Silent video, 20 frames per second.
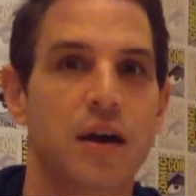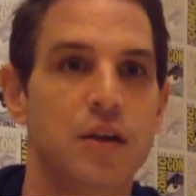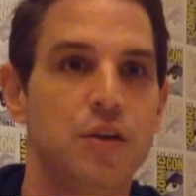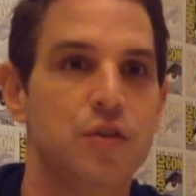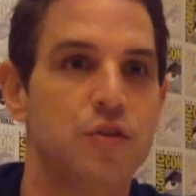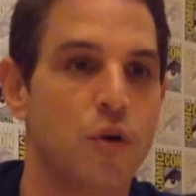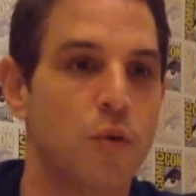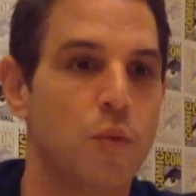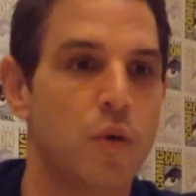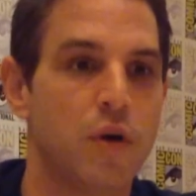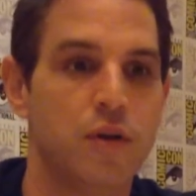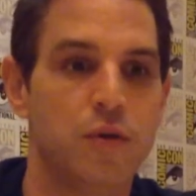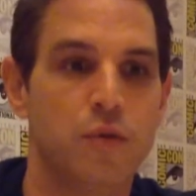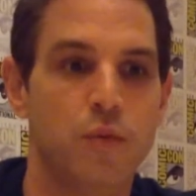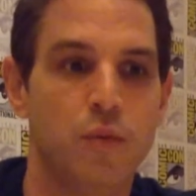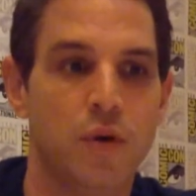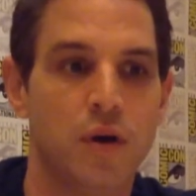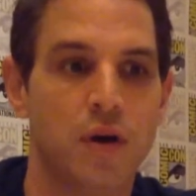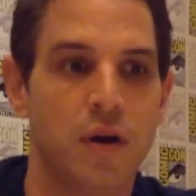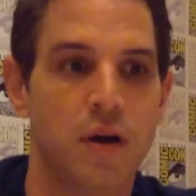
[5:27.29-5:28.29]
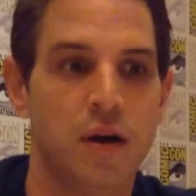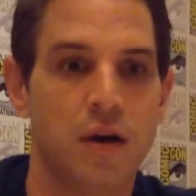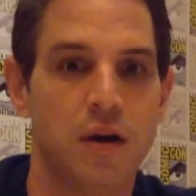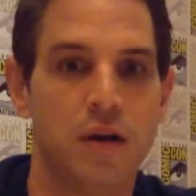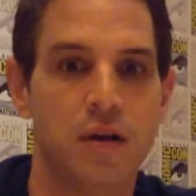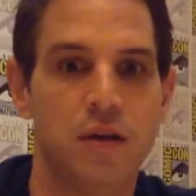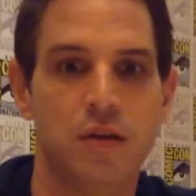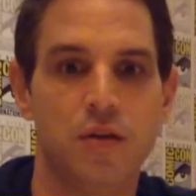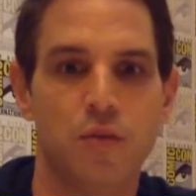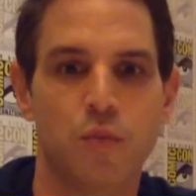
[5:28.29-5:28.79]
you don't want
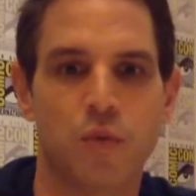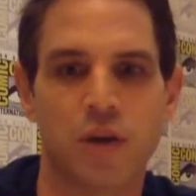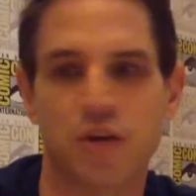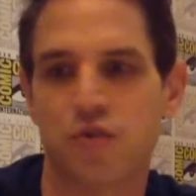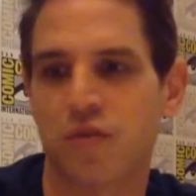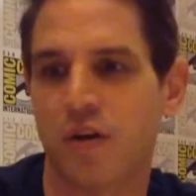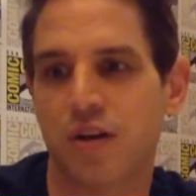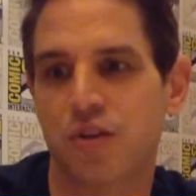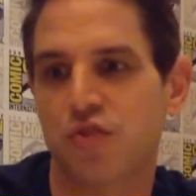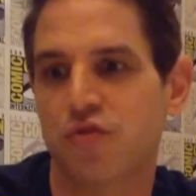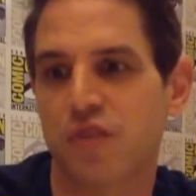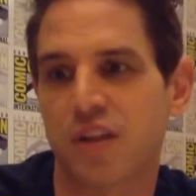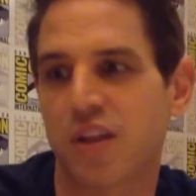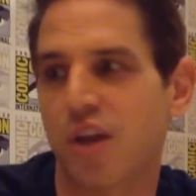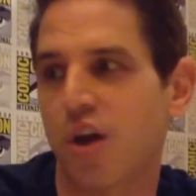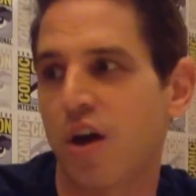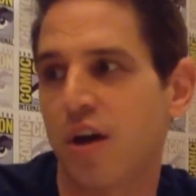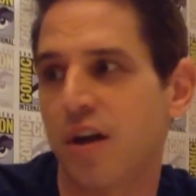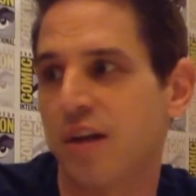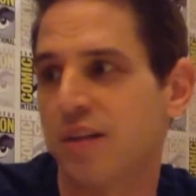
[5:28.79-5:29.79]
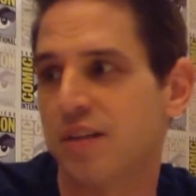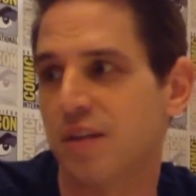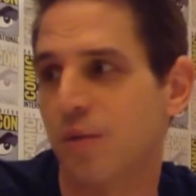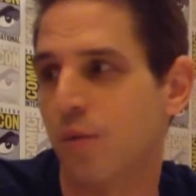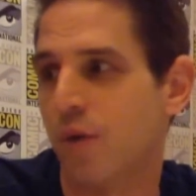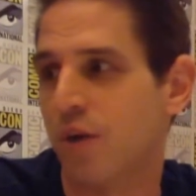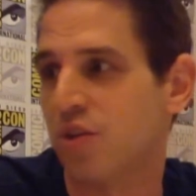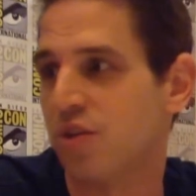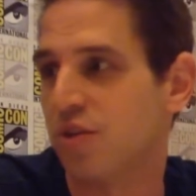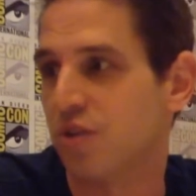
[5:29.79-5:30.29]
to. We're not trying to trick the audience
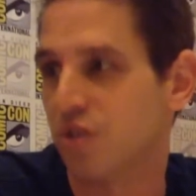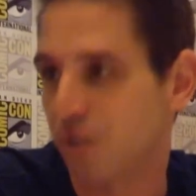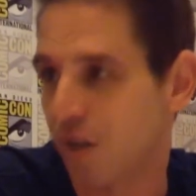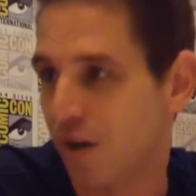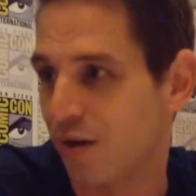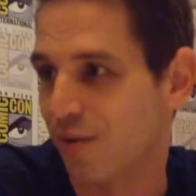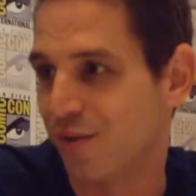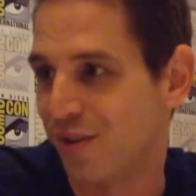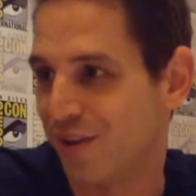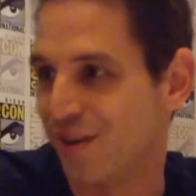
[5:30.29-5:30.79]
into watching the show.